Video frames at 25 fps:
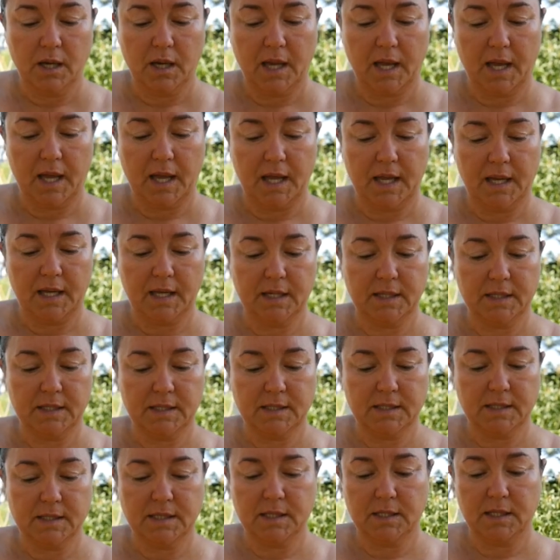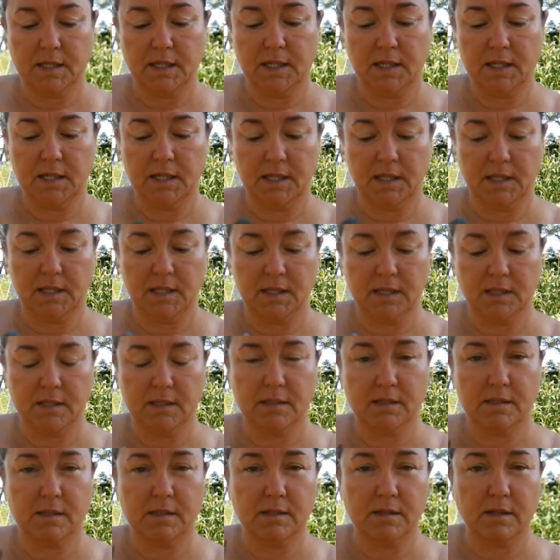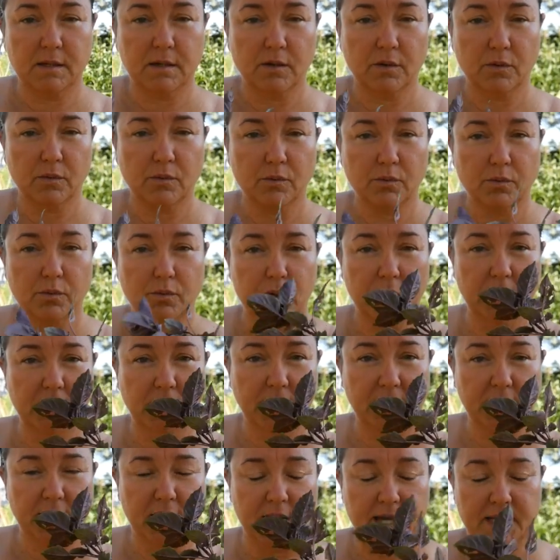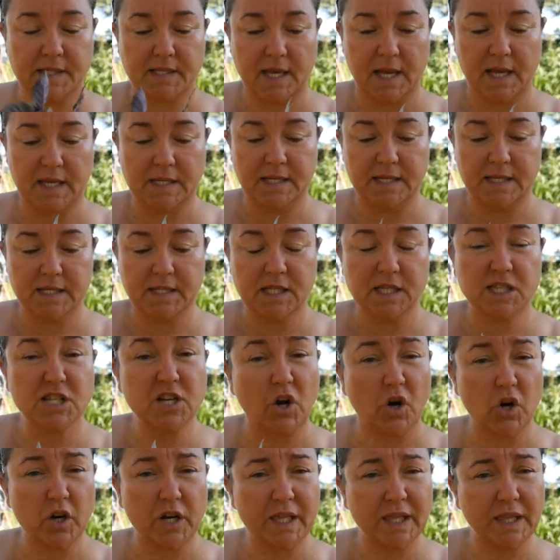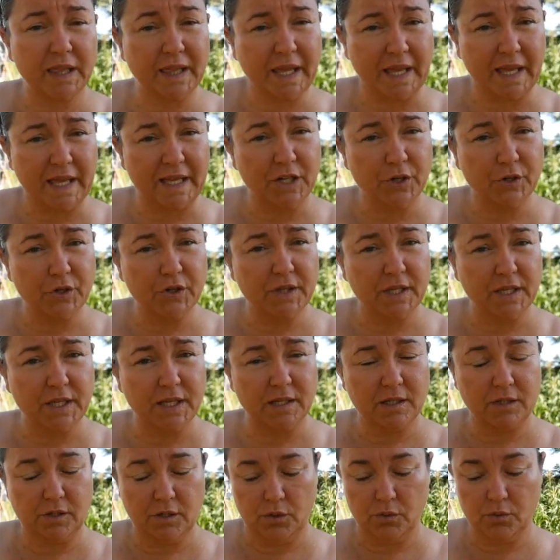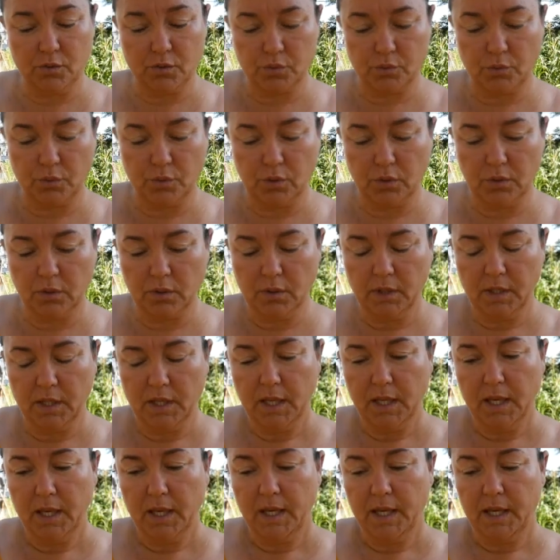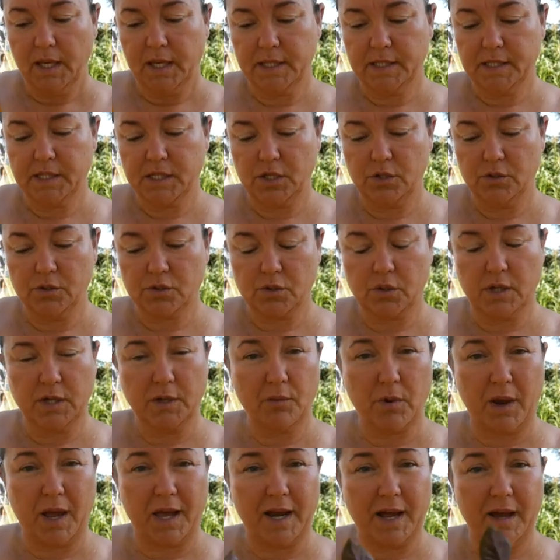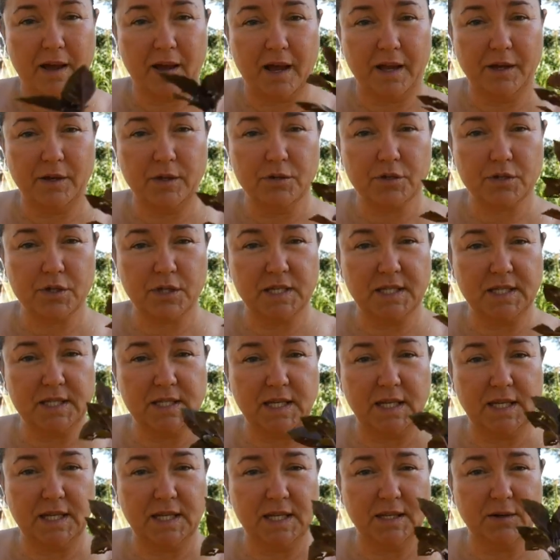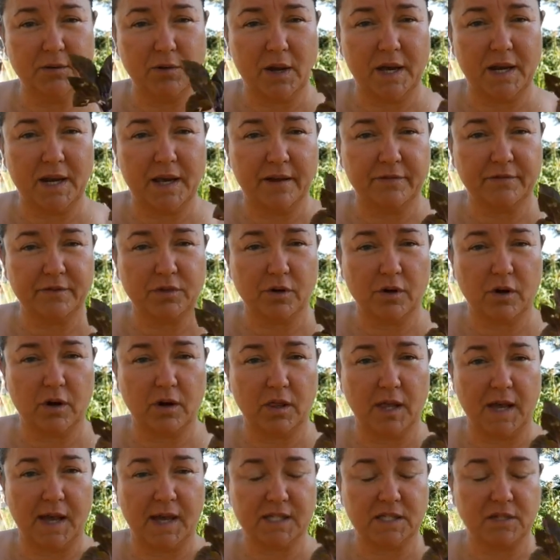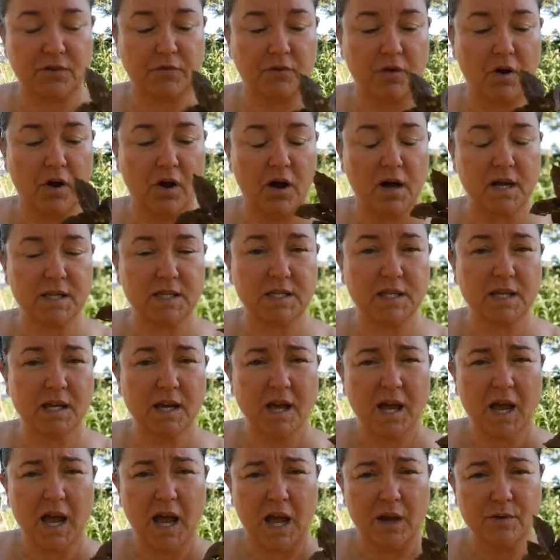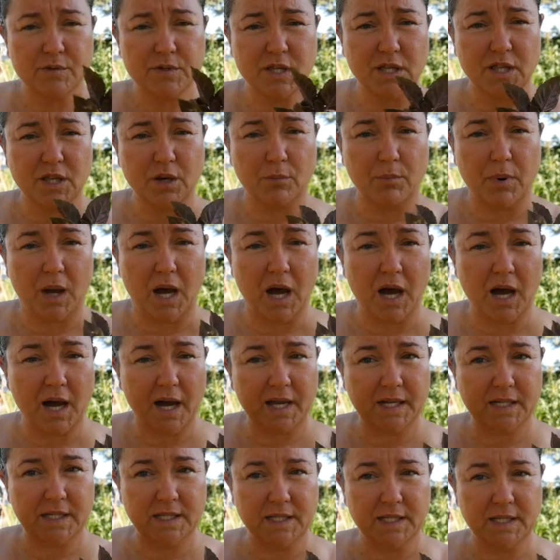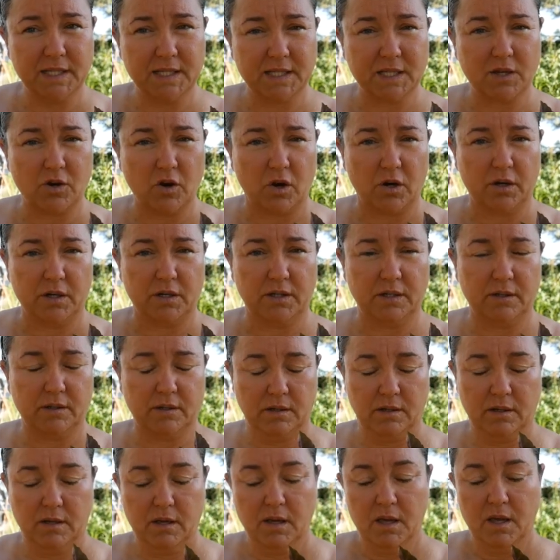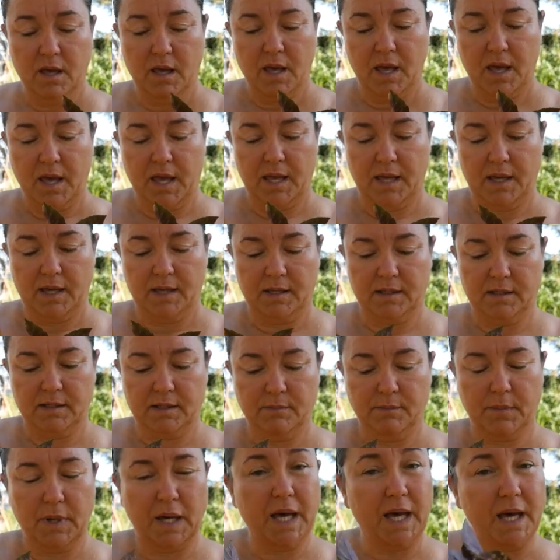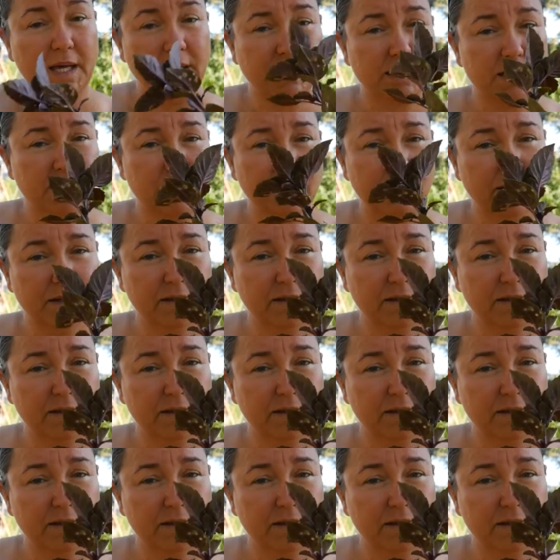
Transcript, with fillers: and it is really nice. I did start it later than usual. It's usually right at, I usually seed it right after our last frost. I was a little behind in this garden and, but